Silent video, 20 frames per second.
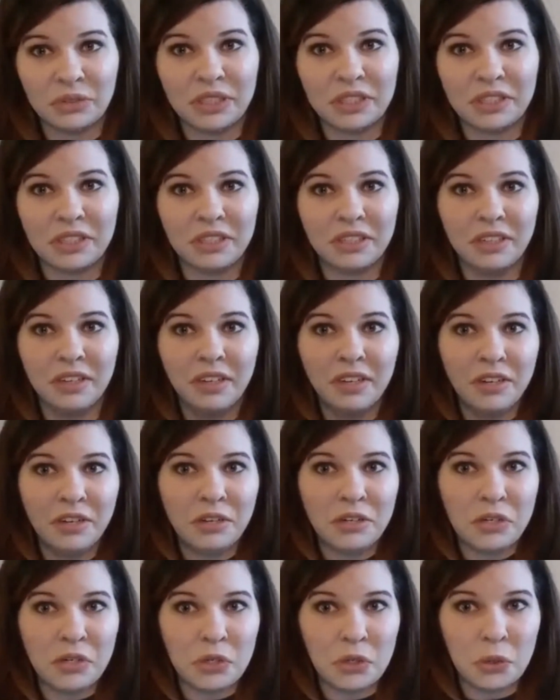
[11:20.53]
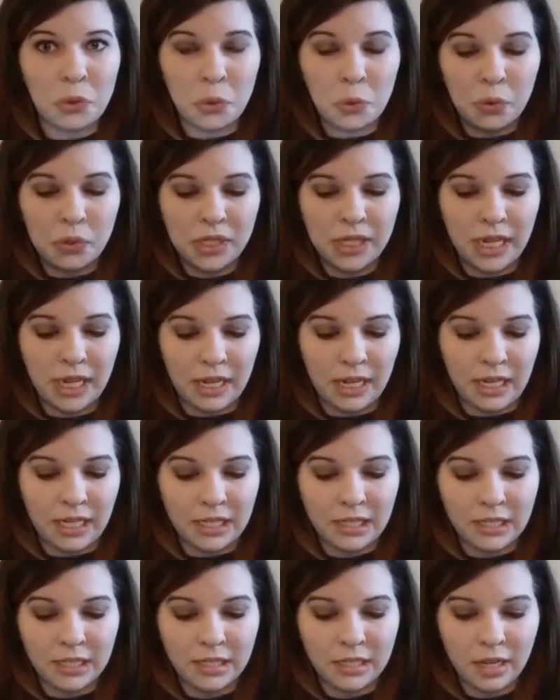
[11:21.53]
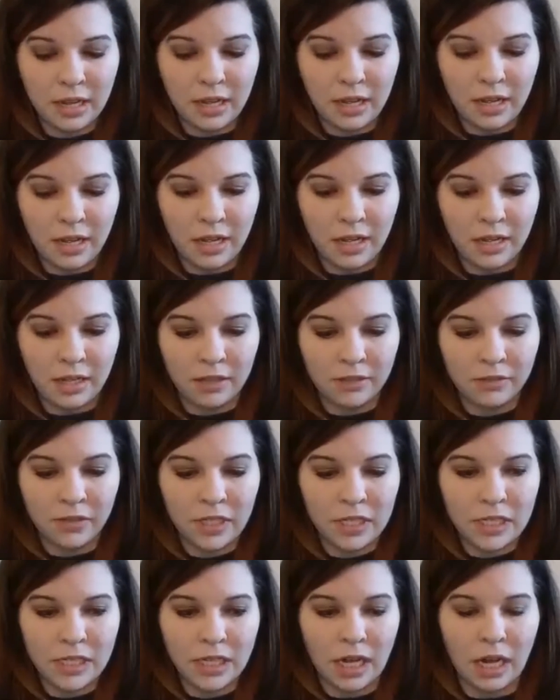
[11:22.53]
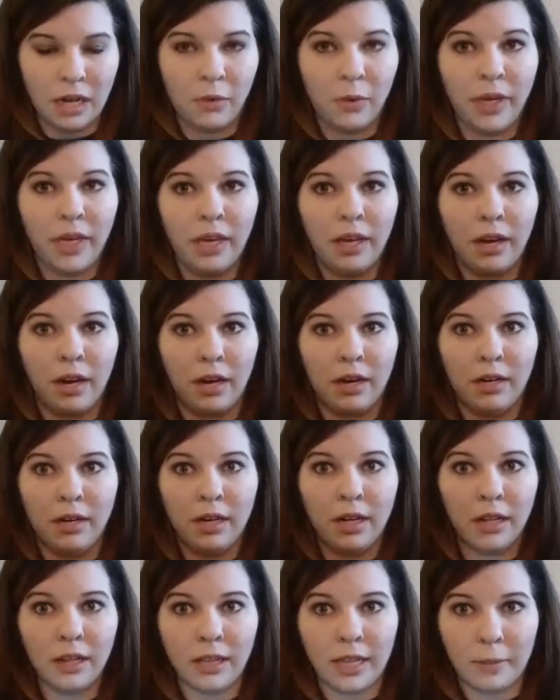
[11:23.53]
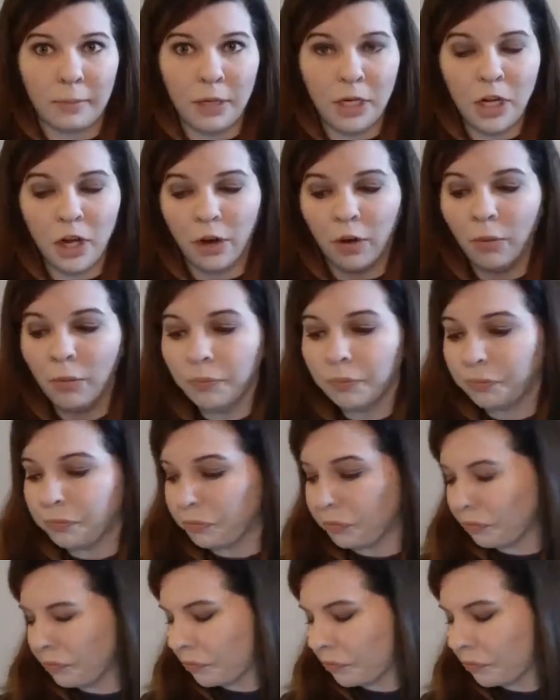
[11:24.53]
do with two skeins of sock weight yarn, let me know.